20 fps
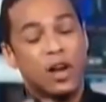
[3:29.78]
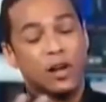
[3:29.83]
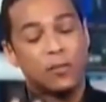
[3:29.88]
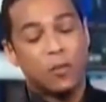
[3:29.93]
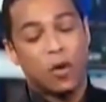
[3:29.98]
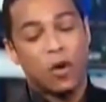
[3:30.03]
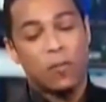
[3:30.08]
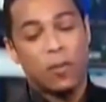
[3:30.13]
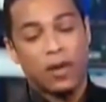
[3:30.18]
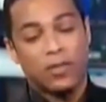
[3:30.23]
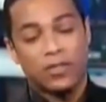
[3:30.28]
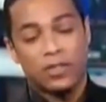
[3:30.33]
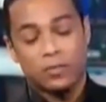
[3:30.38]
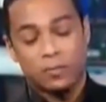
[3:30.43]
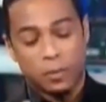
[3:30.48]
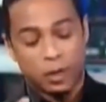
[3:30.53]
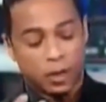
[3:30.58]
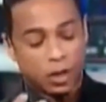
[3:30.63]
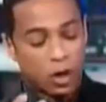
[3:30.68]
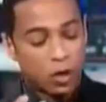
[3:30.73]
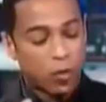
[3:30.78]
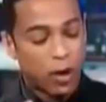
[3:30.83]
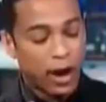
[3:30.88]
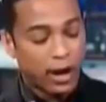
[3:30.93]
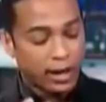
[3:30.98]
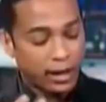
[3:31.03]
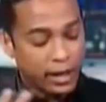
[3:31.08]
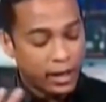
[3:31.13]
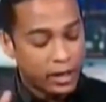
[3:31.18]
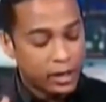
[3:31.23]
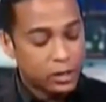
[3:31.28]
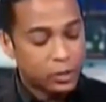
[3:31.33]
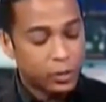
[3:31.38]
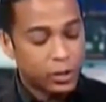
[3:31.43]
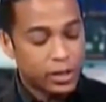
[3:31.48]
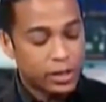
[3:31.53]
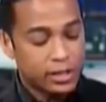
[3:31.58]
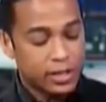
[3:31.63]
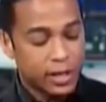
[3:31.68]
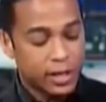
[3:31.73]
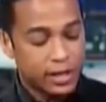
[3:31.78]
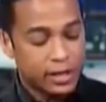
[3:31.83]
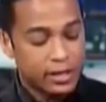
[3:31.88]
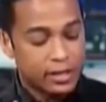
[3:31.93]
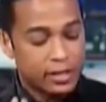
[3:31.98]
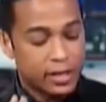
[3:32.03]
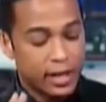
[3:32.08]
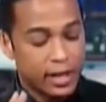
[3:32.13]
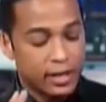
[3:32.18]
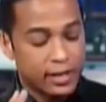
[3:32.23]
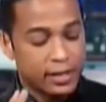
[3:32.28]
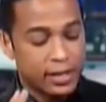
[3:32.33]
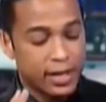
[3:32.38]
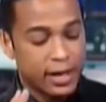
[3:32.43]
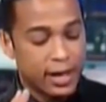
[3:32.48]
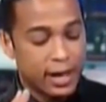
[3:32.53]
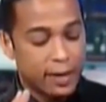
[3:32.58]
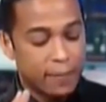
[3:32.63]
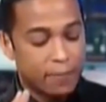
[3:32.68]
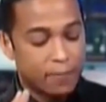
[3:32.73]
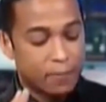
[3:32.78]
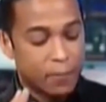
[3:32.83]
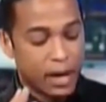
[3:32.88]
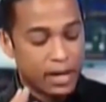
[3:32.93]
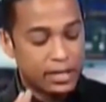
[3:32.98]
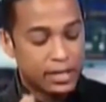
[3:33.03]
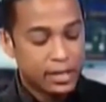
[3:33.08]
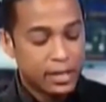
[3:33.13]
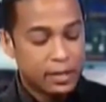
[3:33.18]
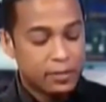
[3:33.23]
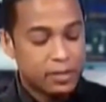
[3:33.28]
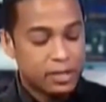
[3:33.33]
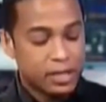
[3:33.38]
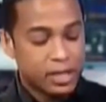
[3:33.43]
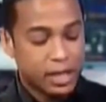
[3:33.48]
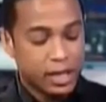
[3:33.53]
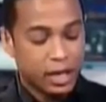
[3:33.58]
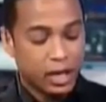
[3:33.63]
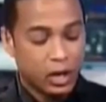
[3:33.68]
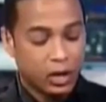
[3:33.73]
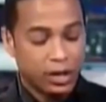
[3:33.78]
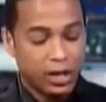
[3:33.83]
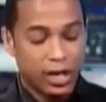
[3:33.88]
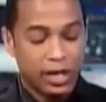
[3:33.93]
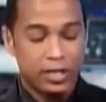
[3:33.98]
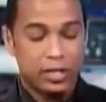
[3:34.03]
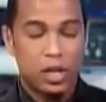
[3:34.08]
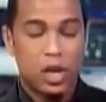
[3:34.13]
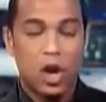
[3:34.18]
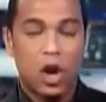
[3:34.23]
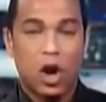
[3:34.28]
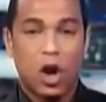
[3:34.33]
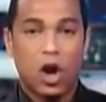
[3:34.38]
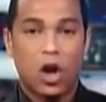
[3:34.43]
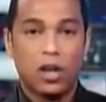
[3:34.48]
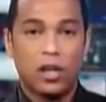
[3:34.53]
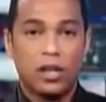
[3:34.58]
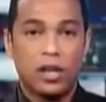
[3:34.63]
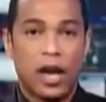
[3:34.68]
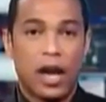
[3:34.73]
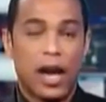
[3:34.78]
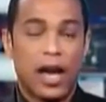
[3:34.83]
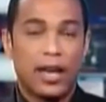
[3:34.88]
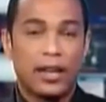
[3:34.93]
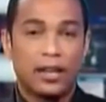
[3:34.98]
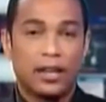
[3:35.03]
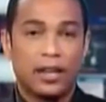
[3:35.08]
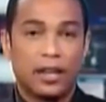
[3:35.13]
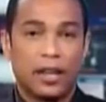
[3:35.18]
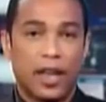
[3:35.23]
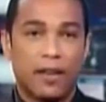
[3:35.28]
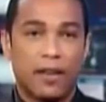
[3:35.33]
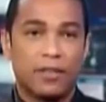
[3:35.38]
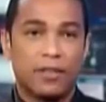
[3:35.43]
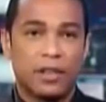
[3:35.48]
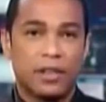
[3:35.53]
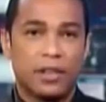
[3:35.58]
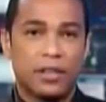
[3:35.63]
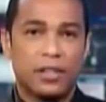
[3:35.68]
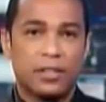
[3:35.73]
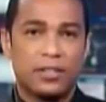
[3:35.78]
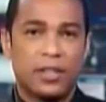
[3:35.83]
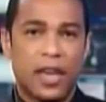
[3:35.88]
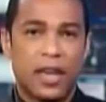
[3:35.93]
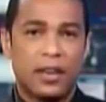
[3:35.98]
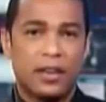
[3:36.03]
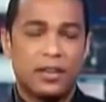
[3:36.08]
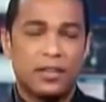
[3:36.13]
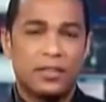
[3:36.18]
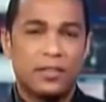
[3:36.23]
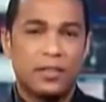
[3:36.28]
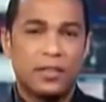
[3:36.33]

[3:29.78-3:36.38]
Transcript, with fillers: talk more about this. Bill O'Reilly, here's what he said. He said uh, Muslims killed us on 9/11. Is that